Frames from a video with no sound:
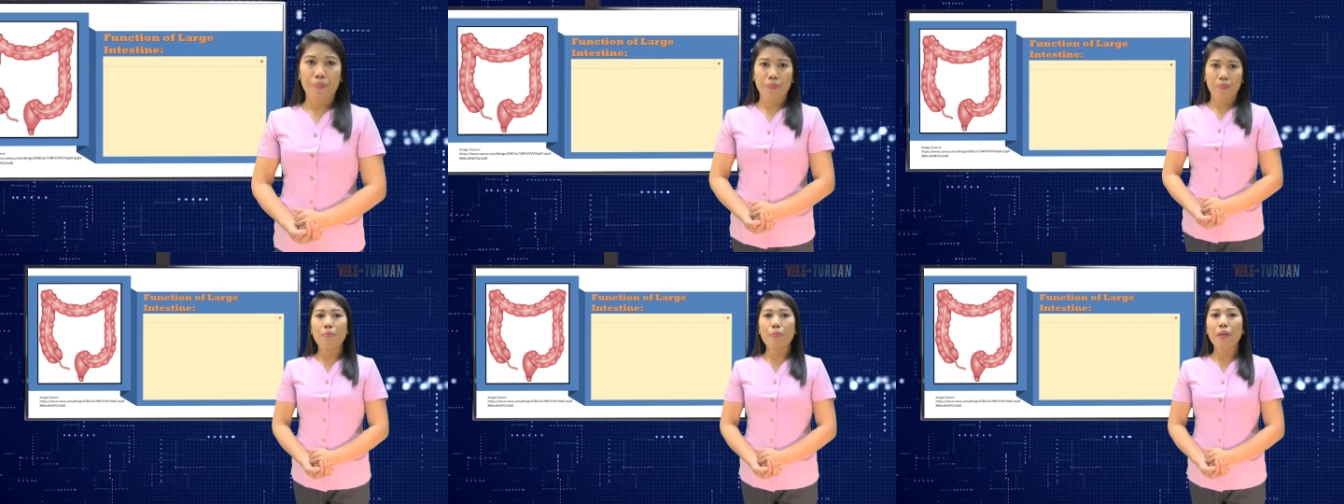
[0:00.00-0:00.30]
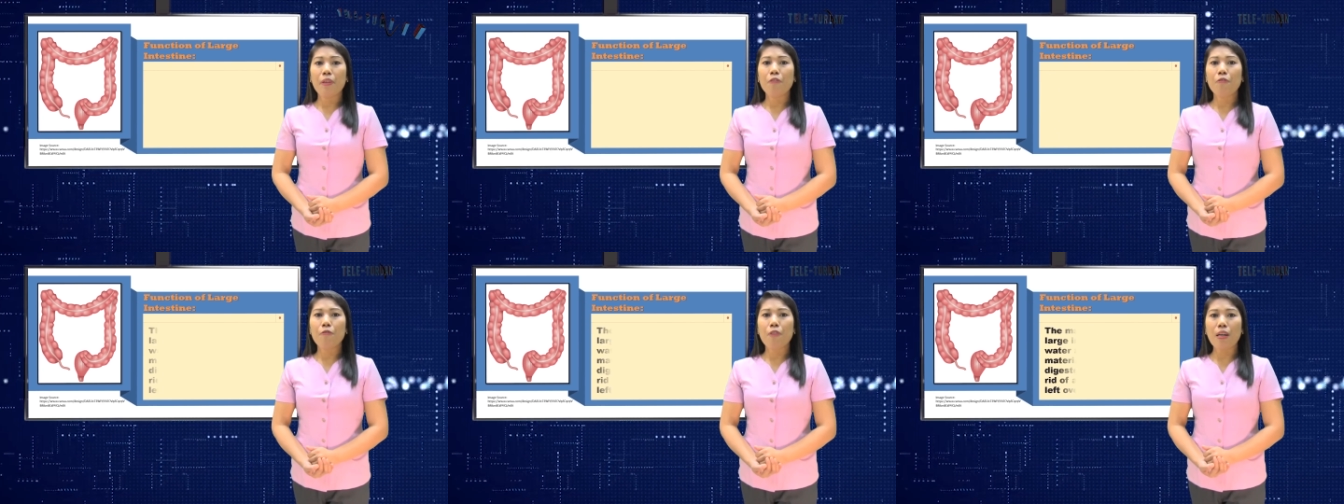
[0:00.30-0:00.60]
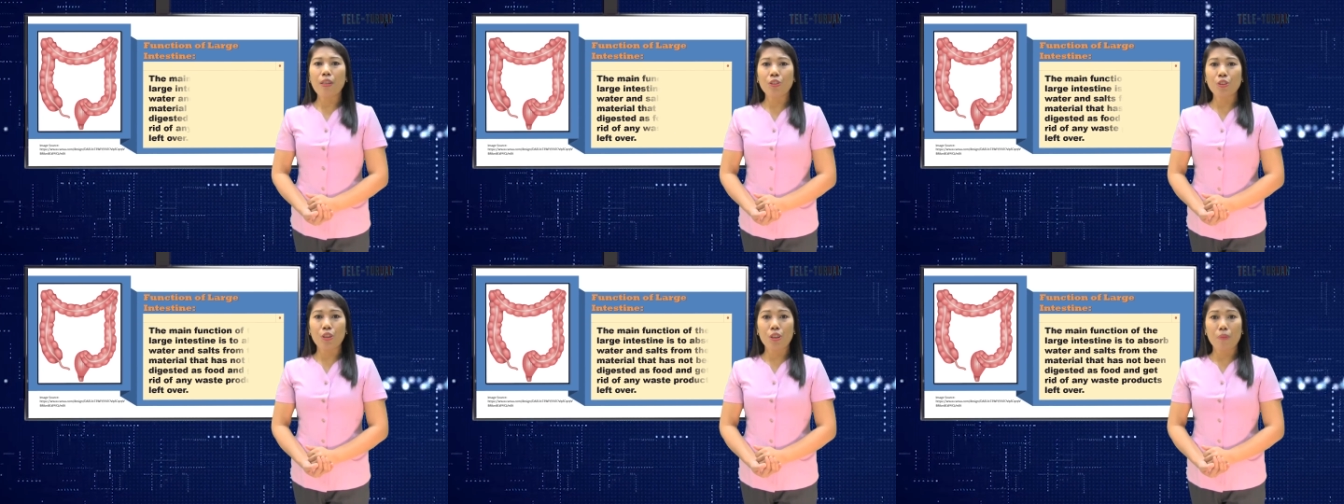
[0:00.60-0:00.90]
The main
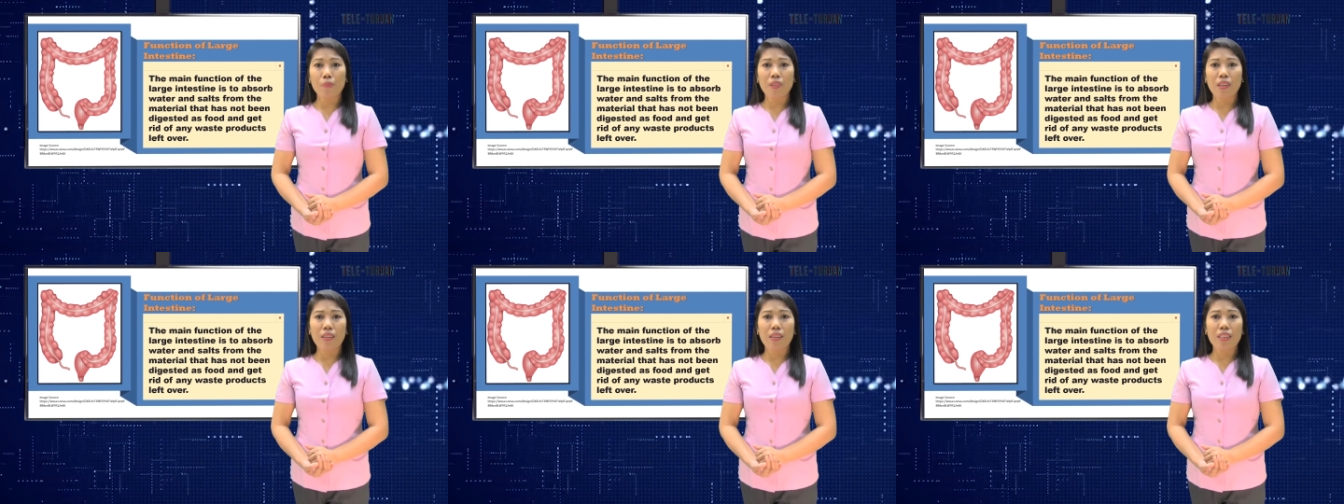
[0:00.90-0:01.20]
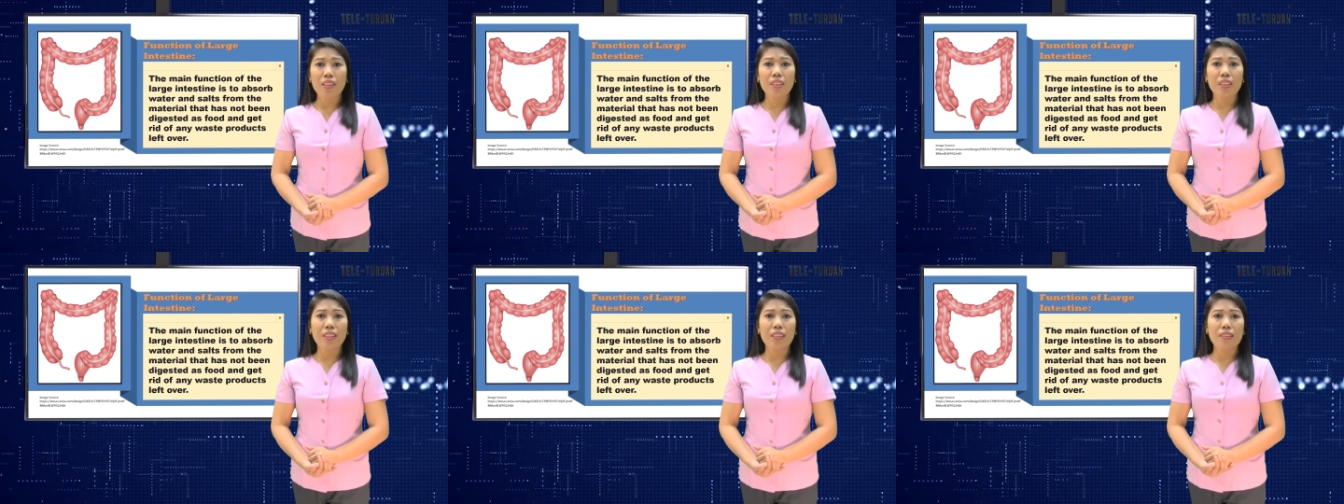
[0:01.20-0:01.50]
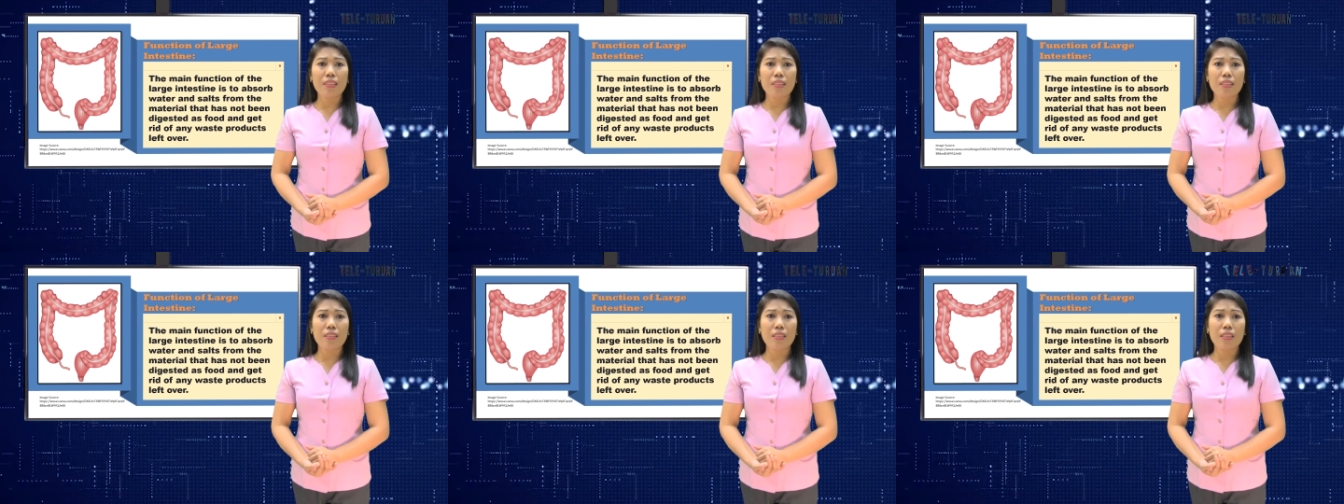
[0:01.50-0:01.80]
function of the large
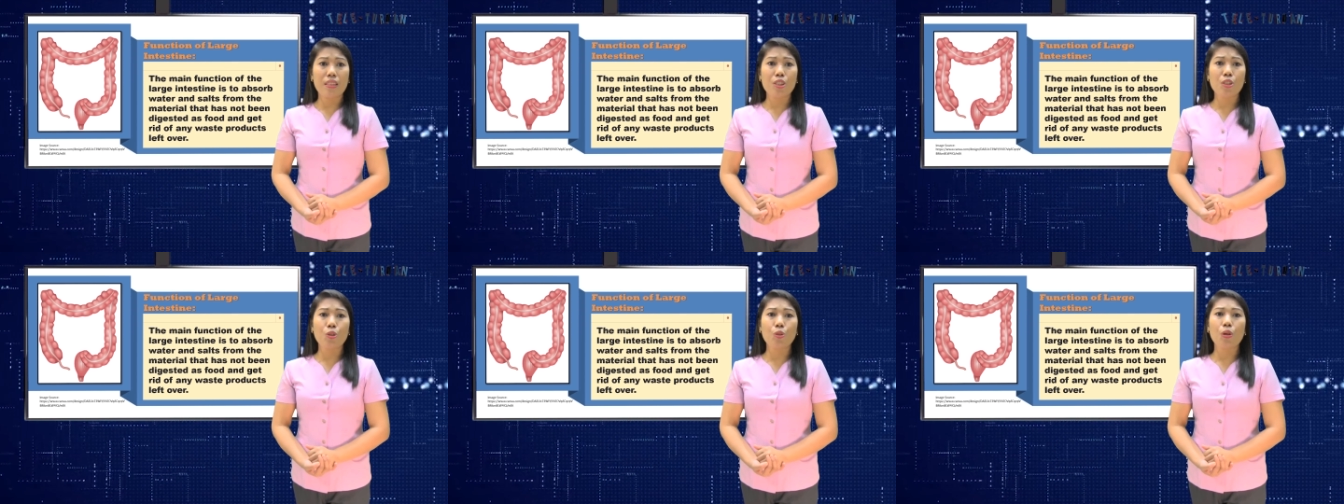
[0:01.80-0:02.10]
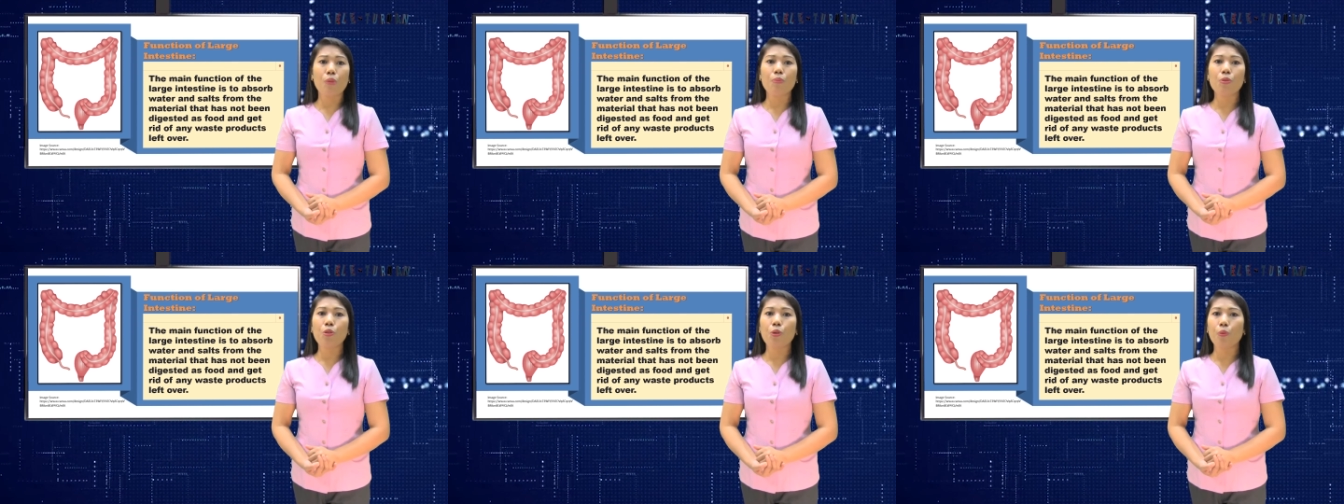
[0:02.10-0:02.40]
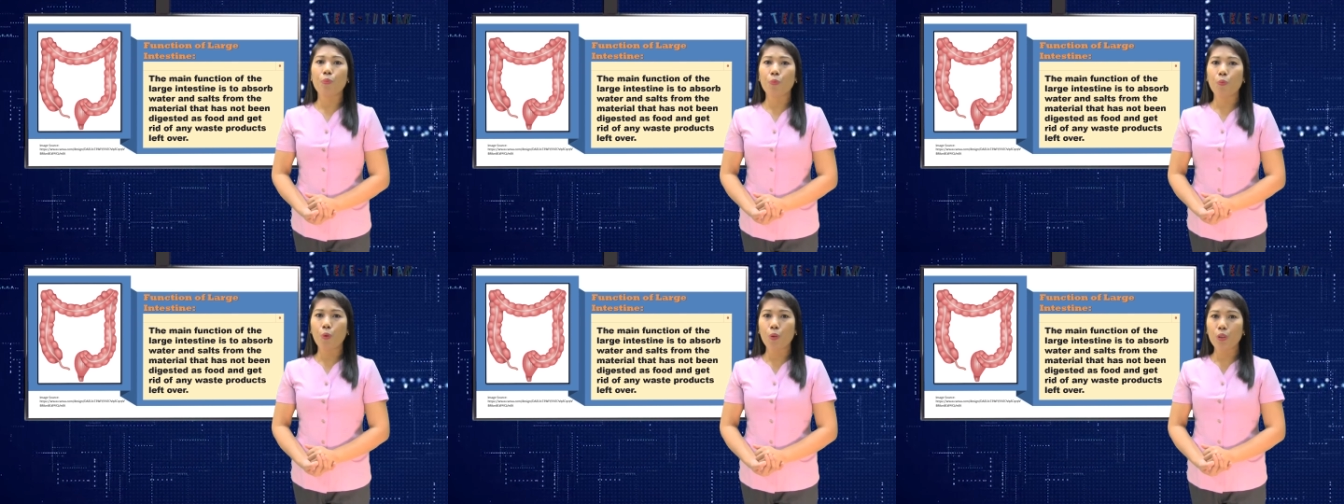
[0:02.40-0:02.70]
intestine is to
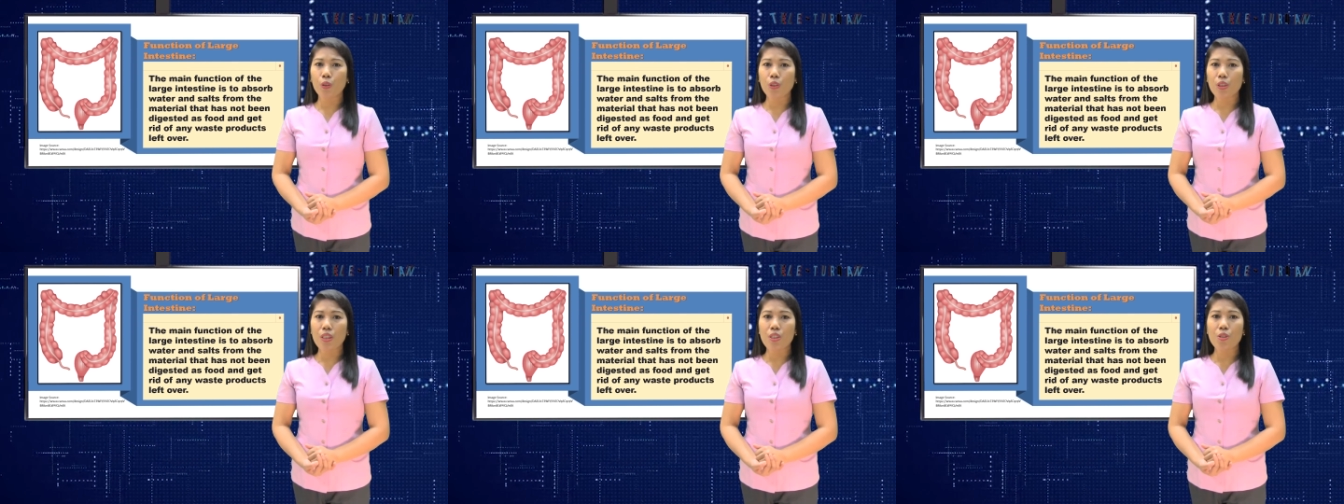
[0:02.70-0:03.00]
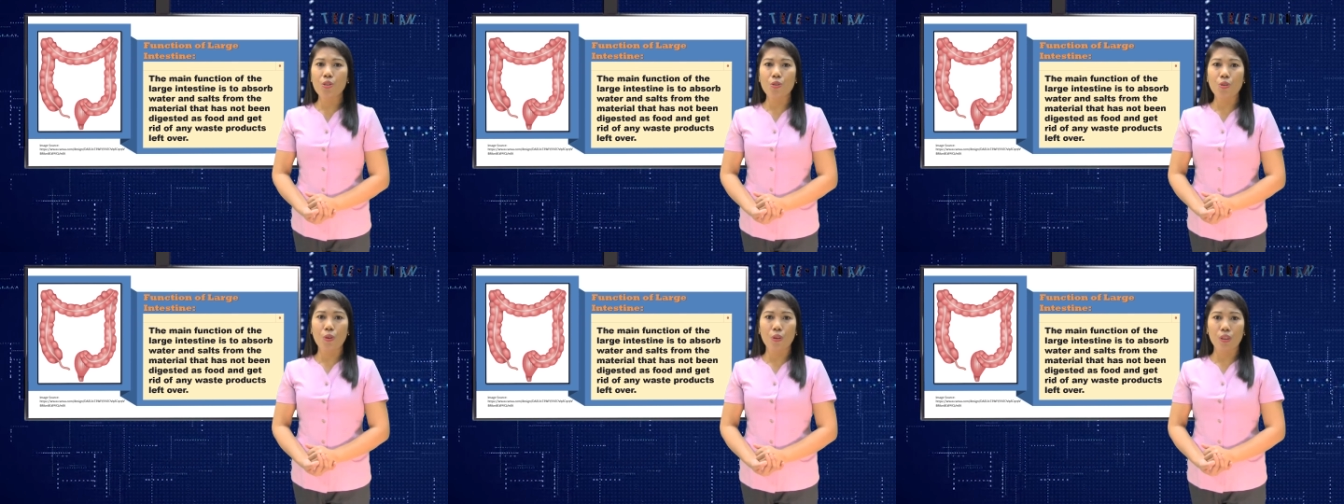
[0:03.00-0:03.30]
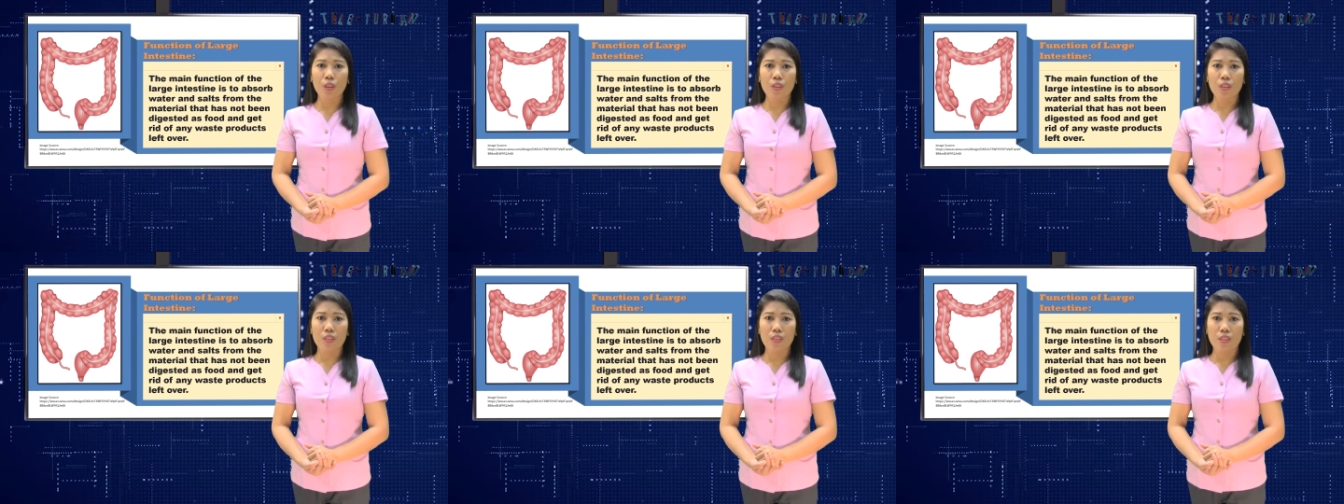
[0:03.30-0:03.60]
absorb water and
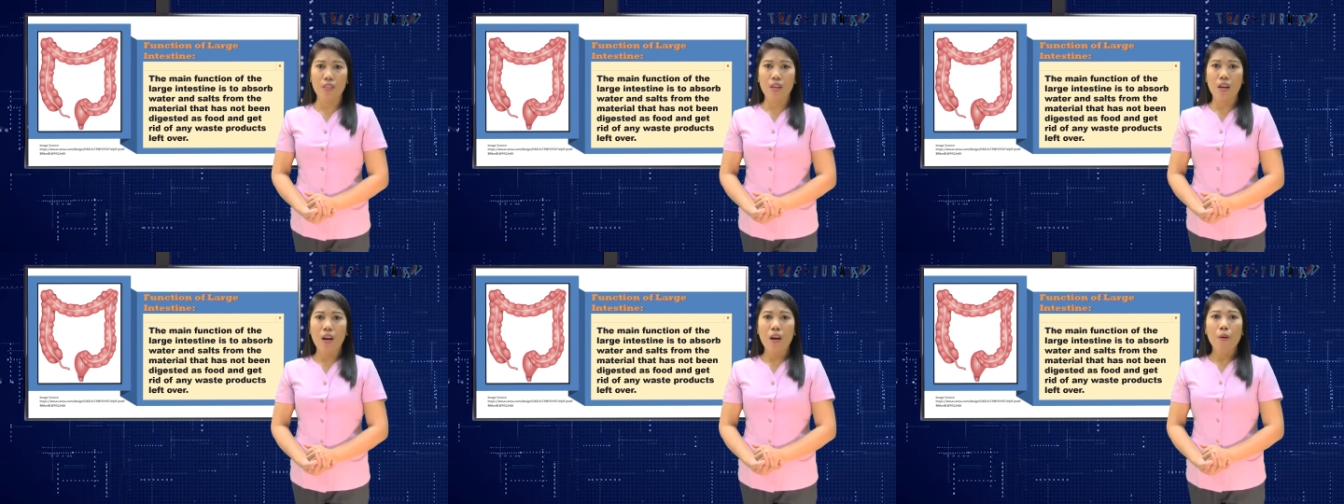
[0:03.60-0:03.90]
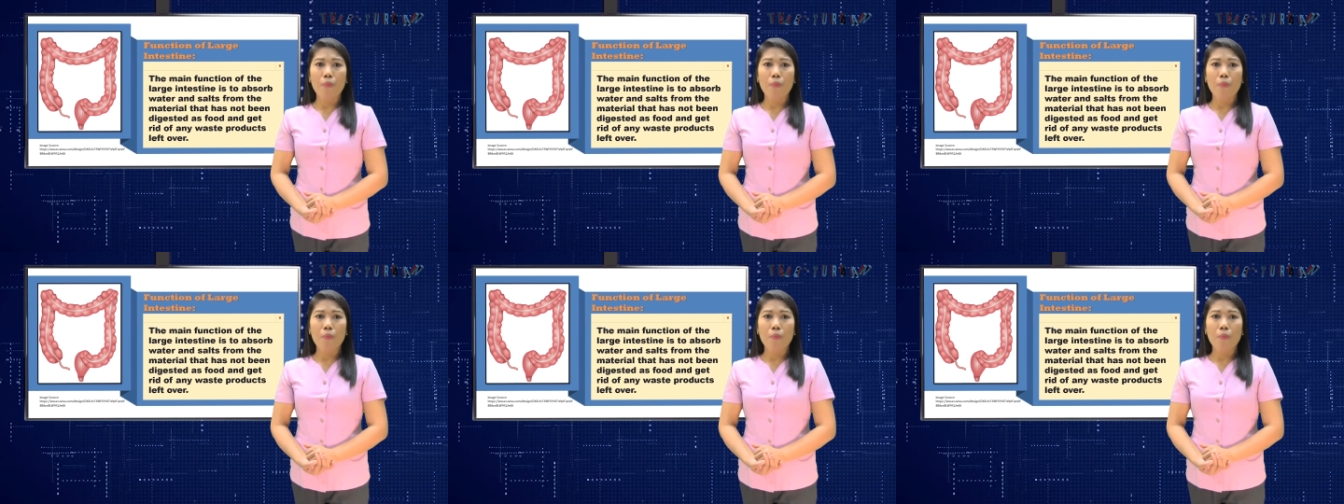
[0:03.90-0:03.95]
salts